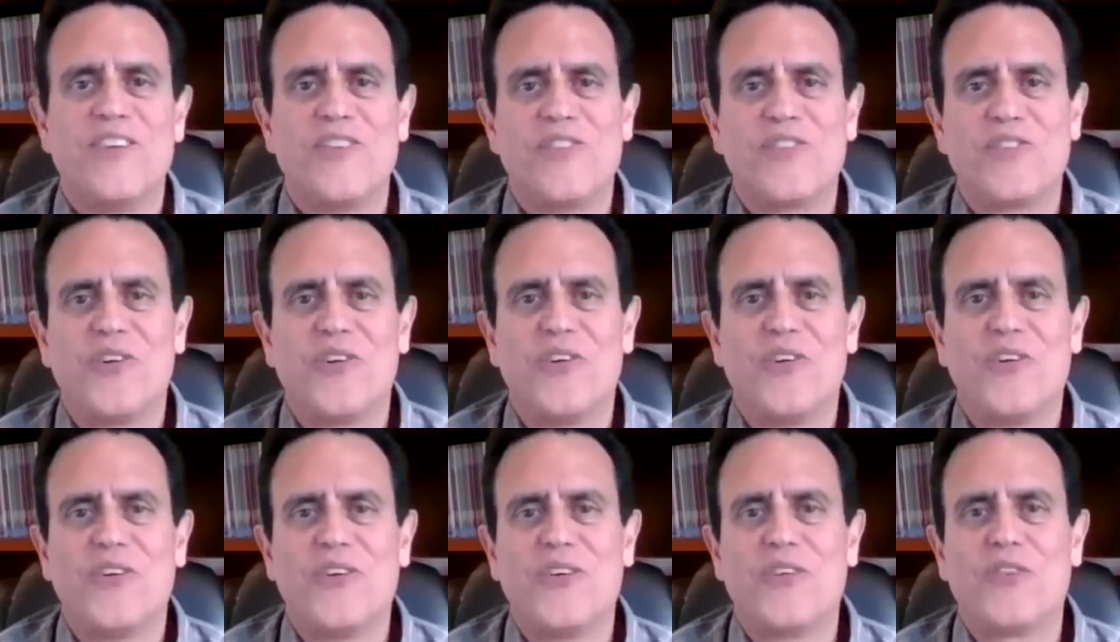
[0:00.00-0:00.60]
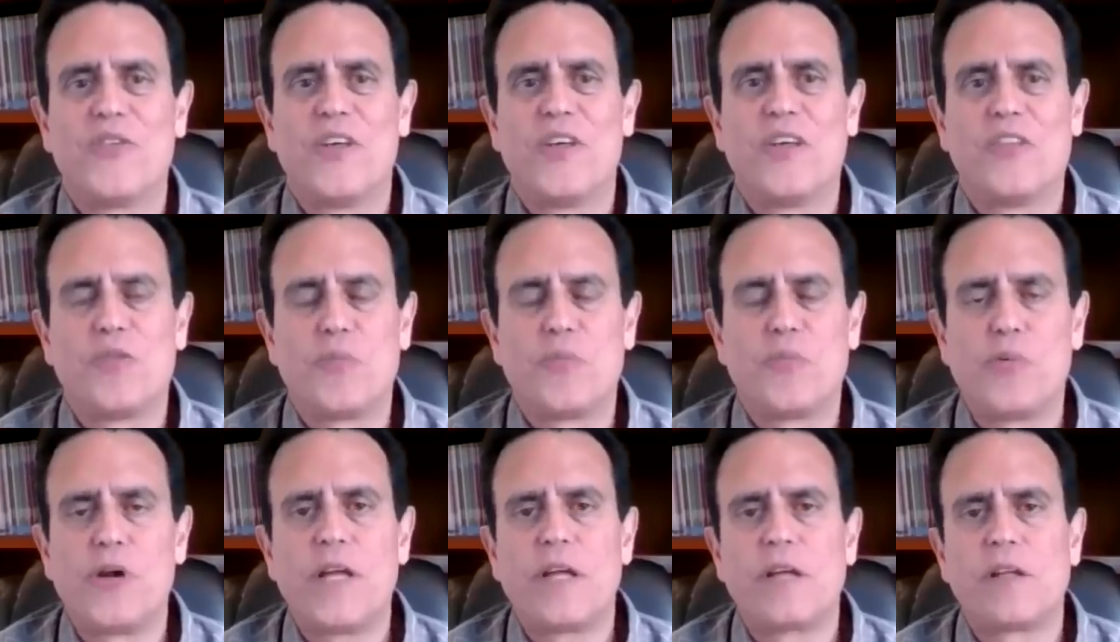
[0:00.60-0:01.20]
So it's
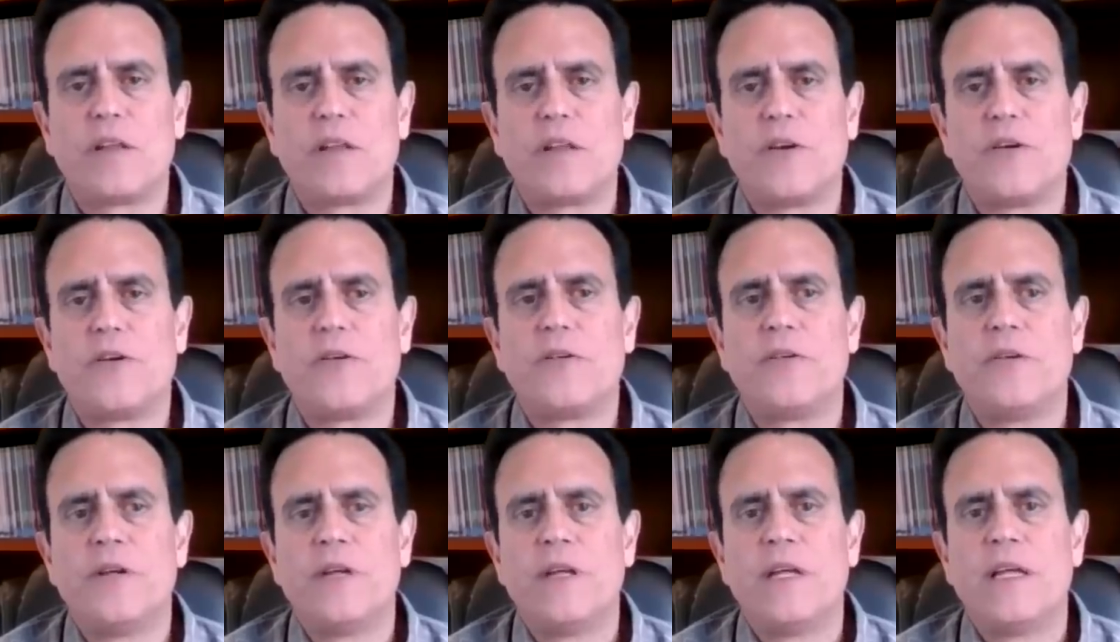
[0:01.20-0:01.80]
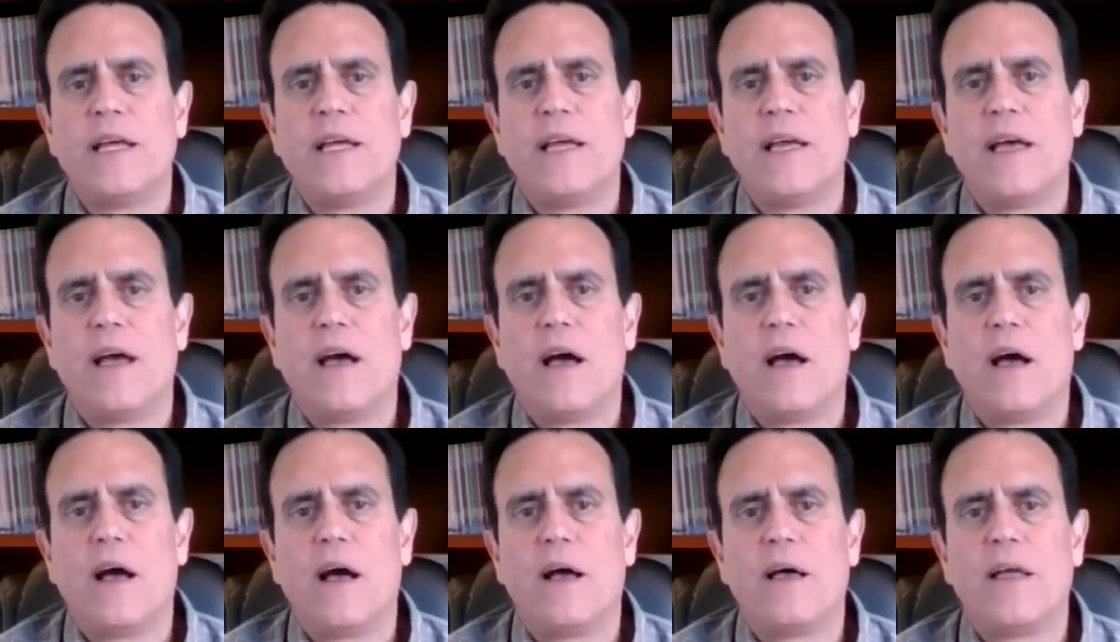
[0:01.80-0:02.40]
pretty clear,
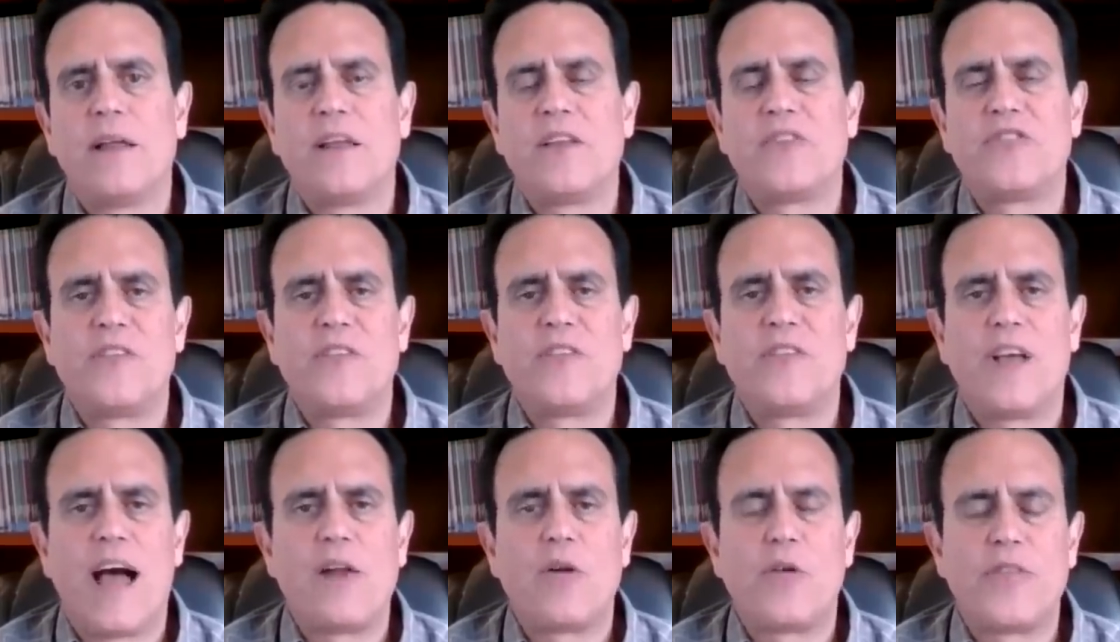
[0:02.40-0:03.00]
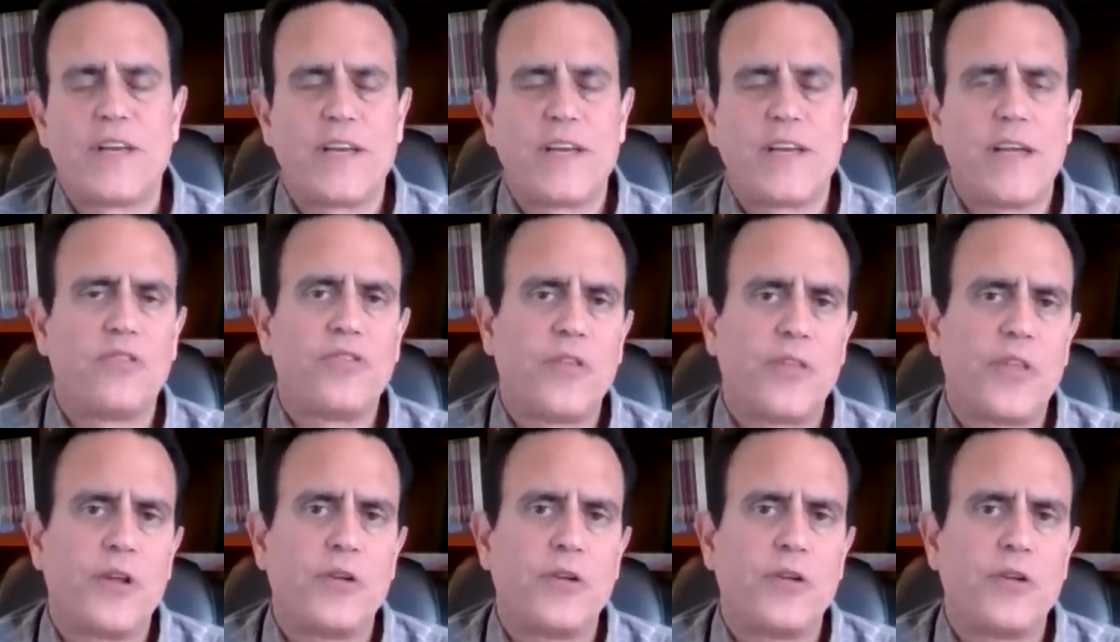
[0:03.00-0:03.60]
and I don't think it has
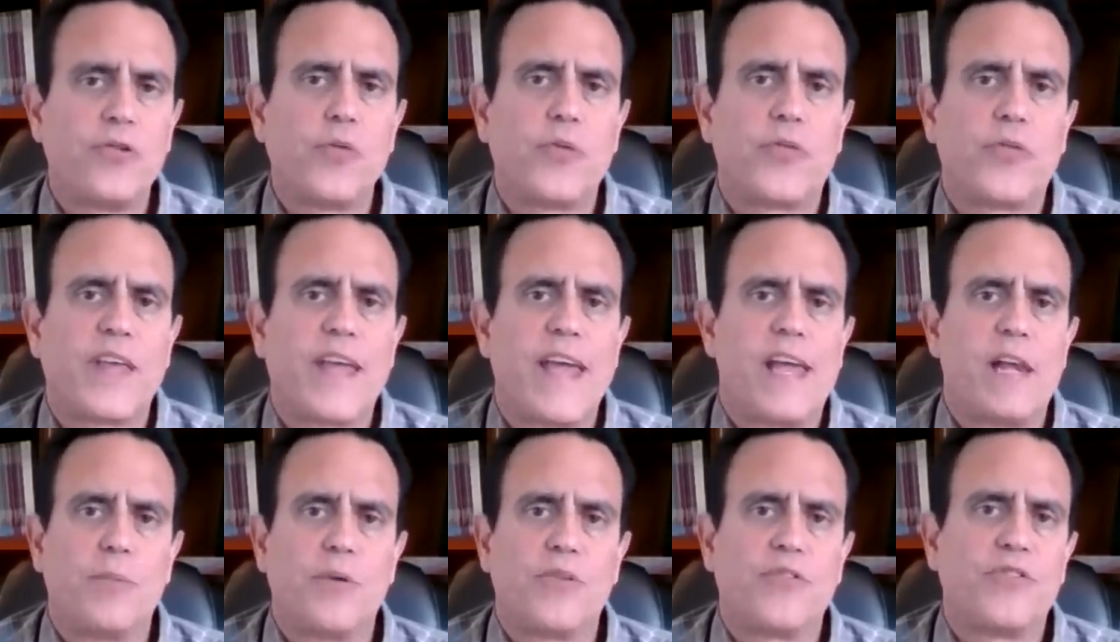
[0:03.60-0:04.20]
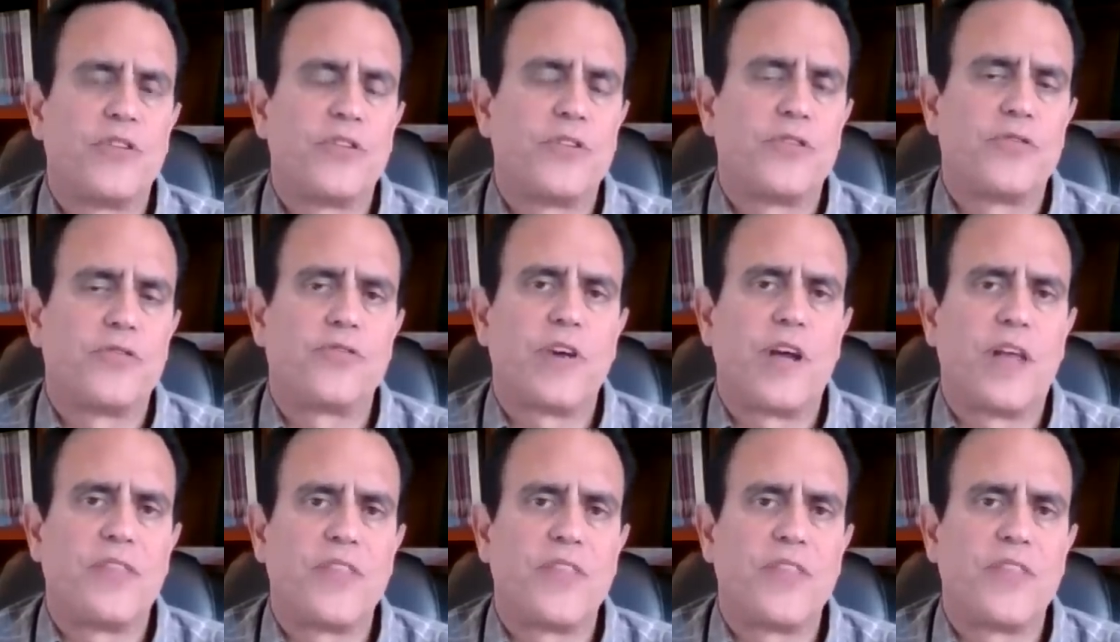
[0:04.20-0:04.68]
anything to do with the cannabis industry.